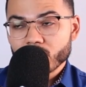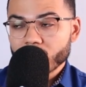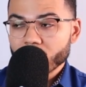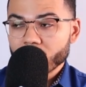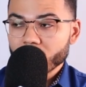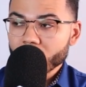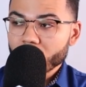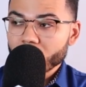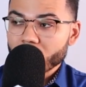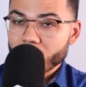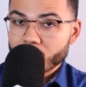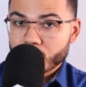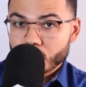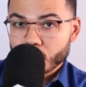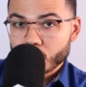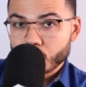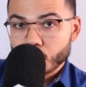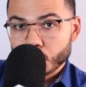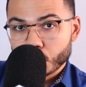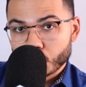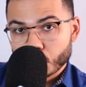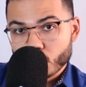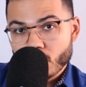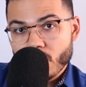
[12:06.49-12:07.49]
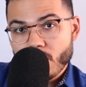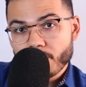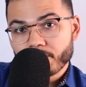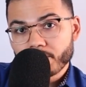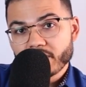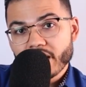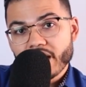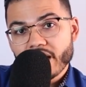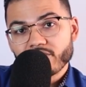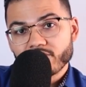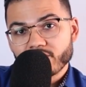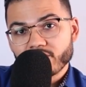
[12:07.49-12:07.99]
They're looking to drop
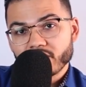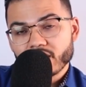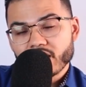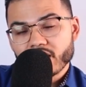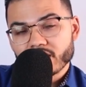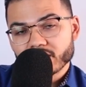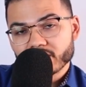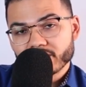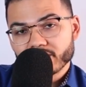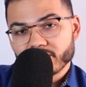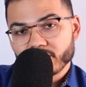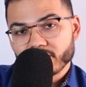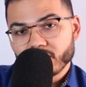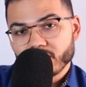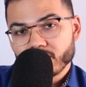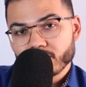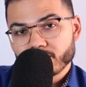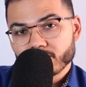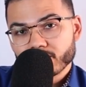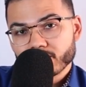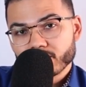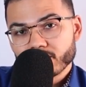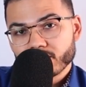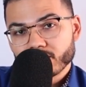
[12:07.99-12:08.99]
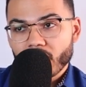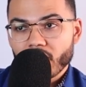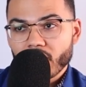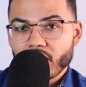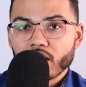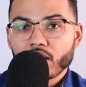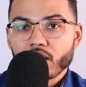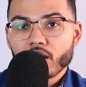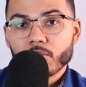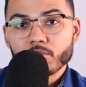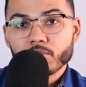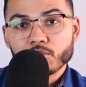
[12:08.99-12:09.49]
that philosophy
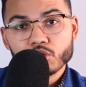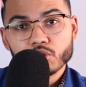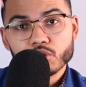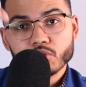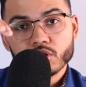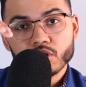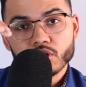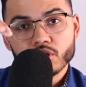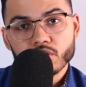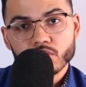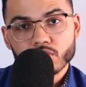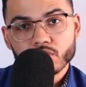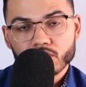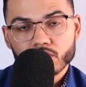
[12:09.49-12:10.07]
and come to a new.